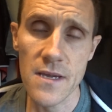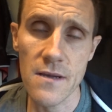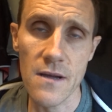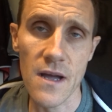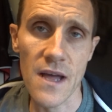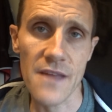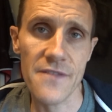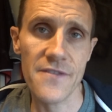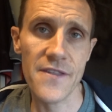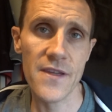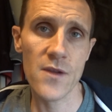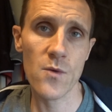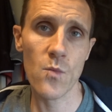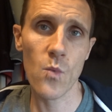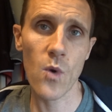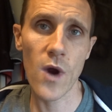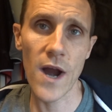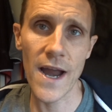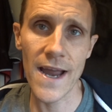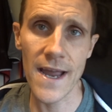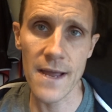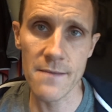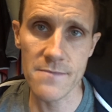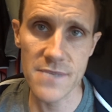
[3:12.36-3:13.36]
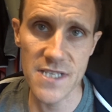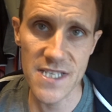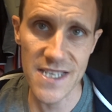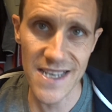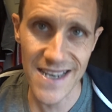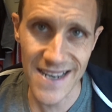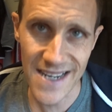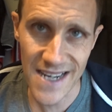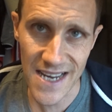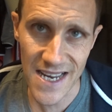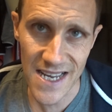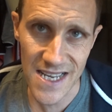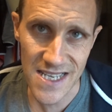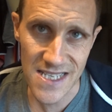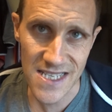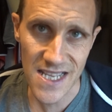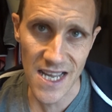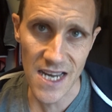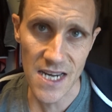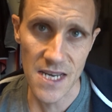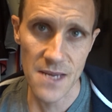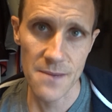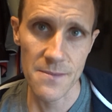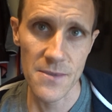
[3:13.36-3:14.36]
I think what I am seeing is
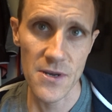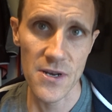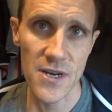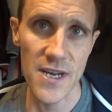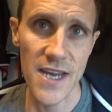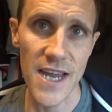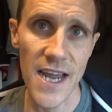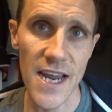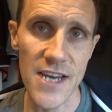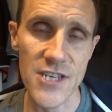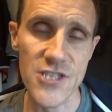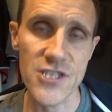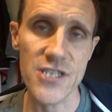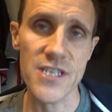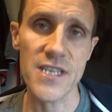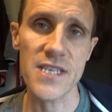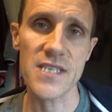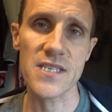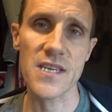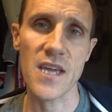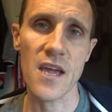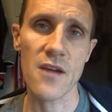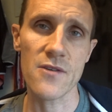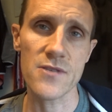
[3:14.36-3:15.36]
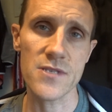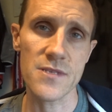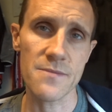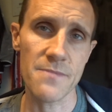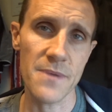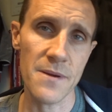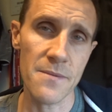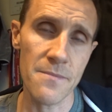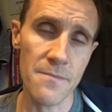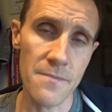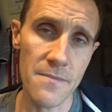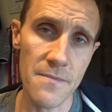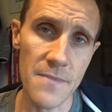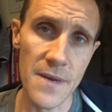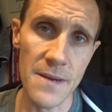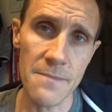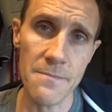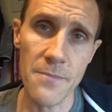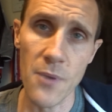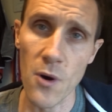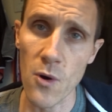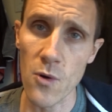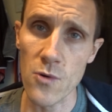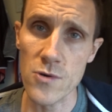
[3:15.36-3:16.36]
that communication is going to be
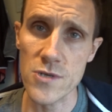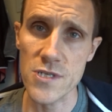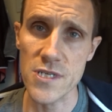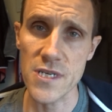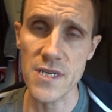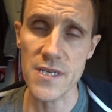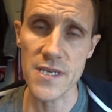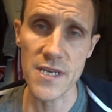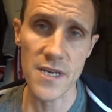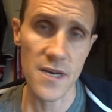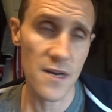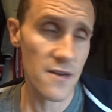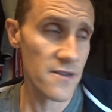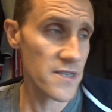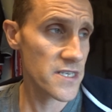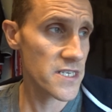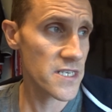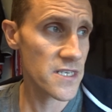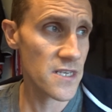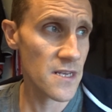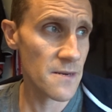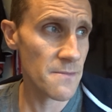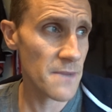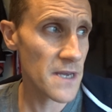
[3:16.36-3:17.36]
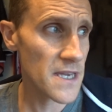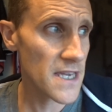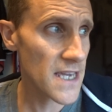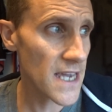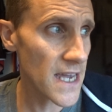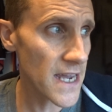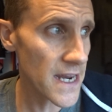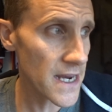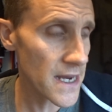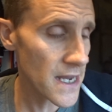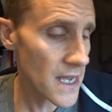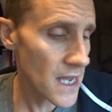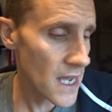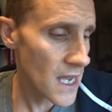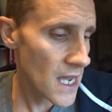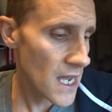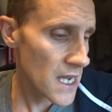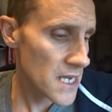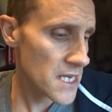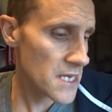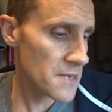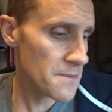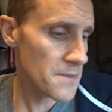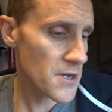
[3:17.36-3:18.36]
important. This is going to be key.
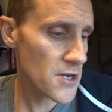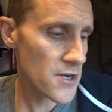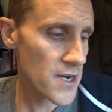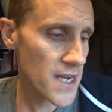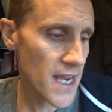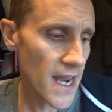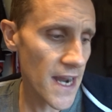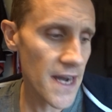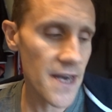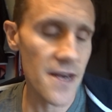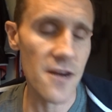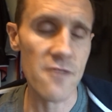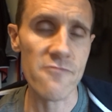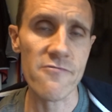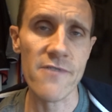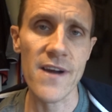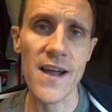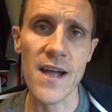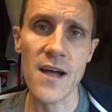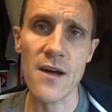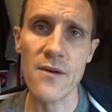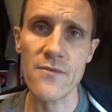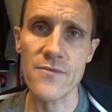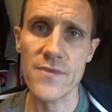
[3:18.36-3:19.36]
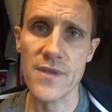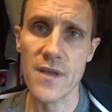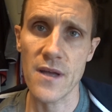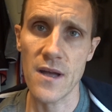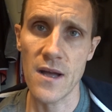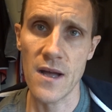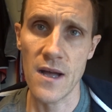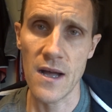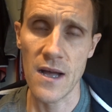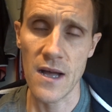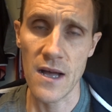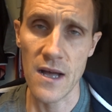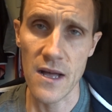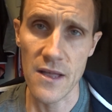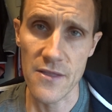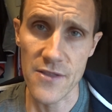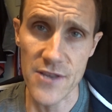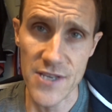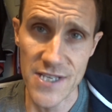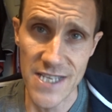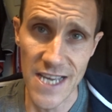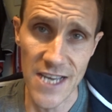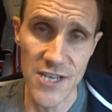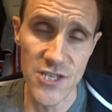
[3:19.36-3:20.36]
Communicating around the
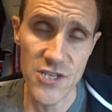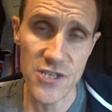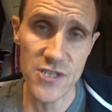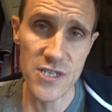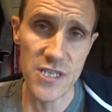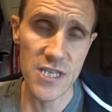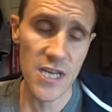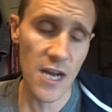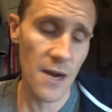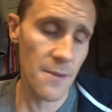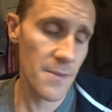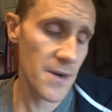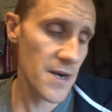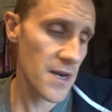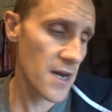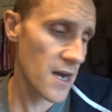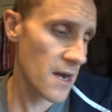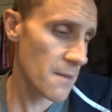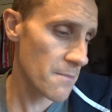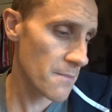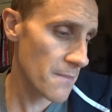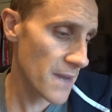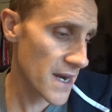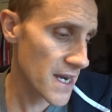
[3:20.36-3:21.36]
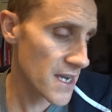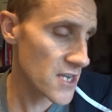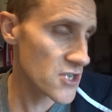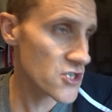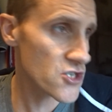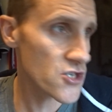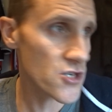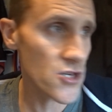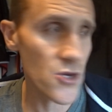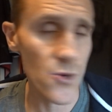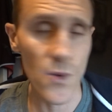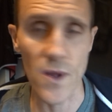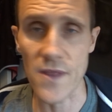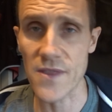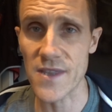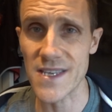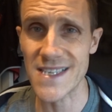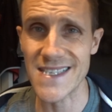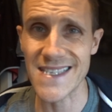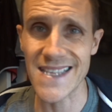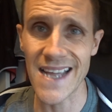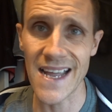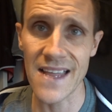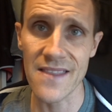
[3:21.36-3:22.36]
sessions coming up, making sure you
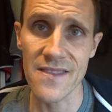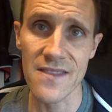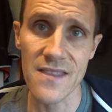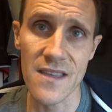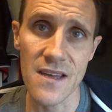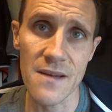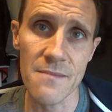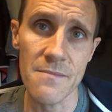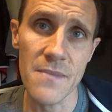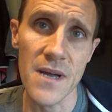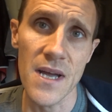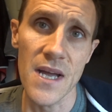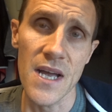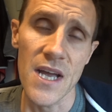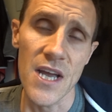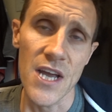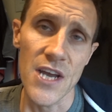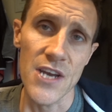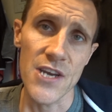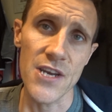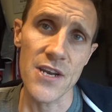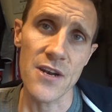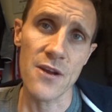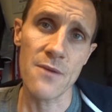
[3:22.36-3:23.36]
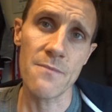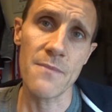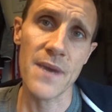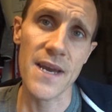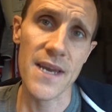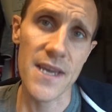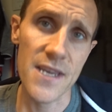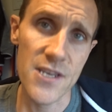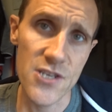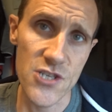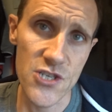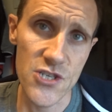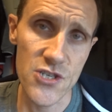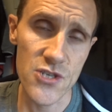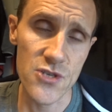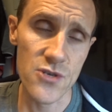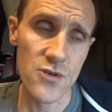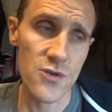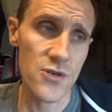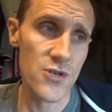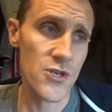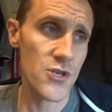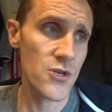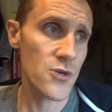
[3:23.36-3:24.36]
understand them, making
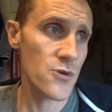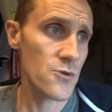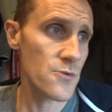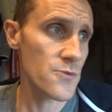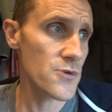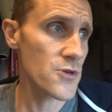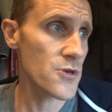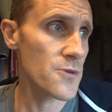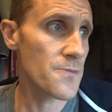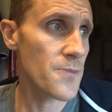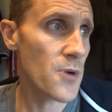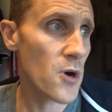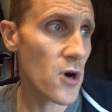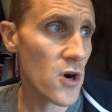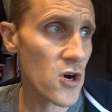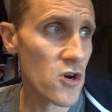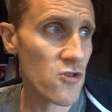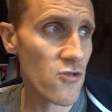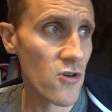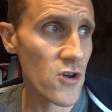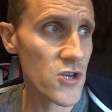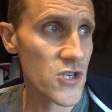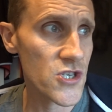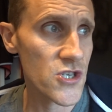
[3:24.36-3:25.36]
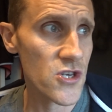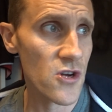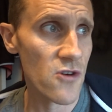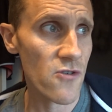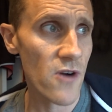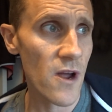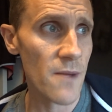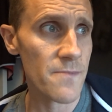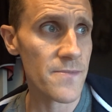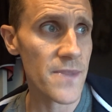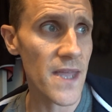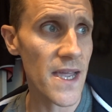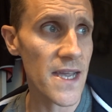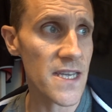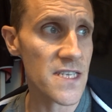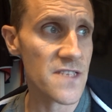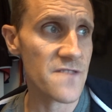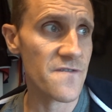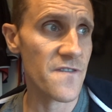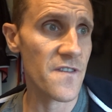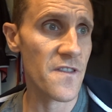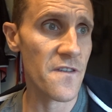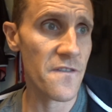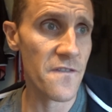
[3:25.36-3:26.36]
sure you put across your updates
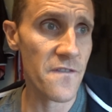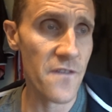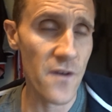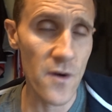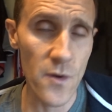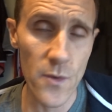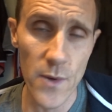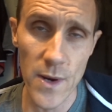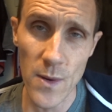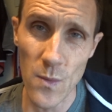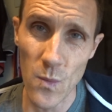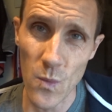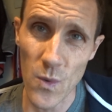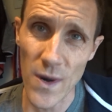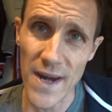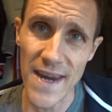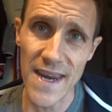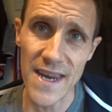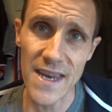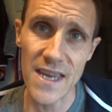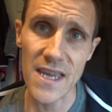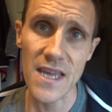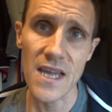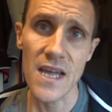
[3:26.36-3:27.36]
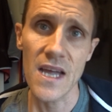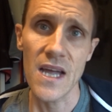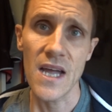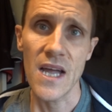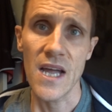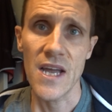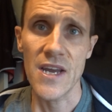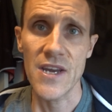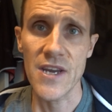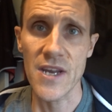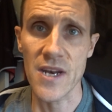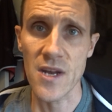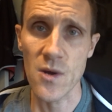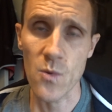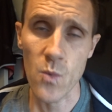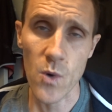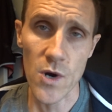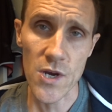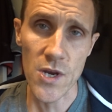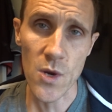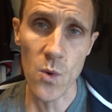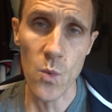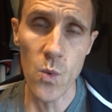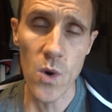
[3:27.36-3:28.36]
for the following week,
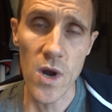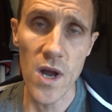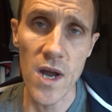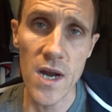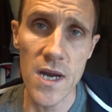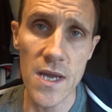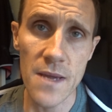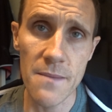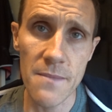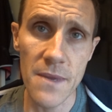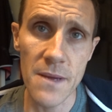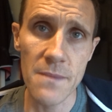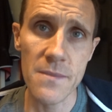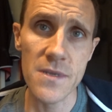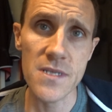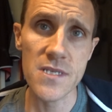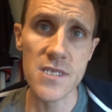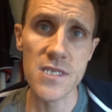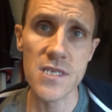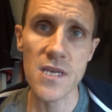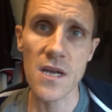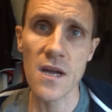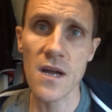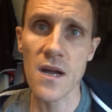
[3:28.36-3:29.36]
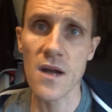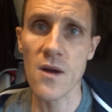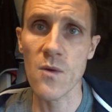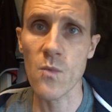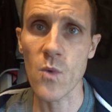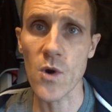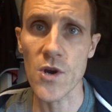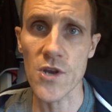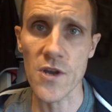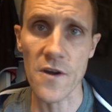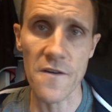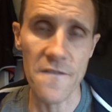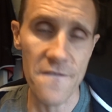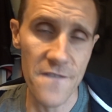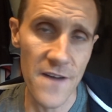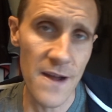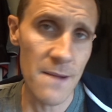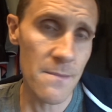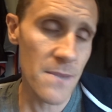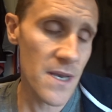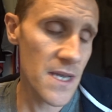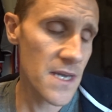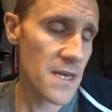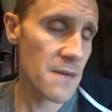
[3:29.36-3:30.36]
what your work commitments are, what your
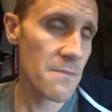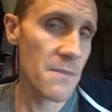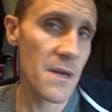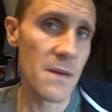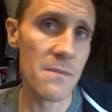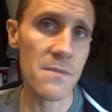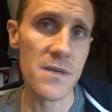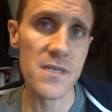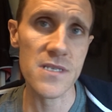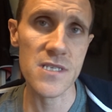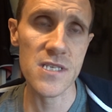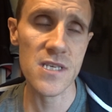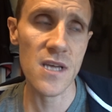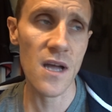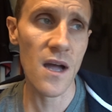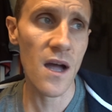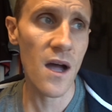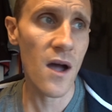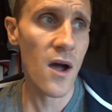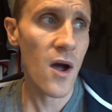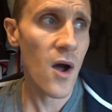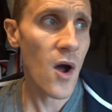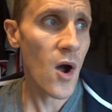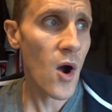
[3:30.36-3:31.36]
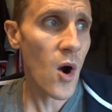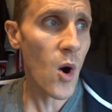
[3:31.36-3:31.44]
family commitments are.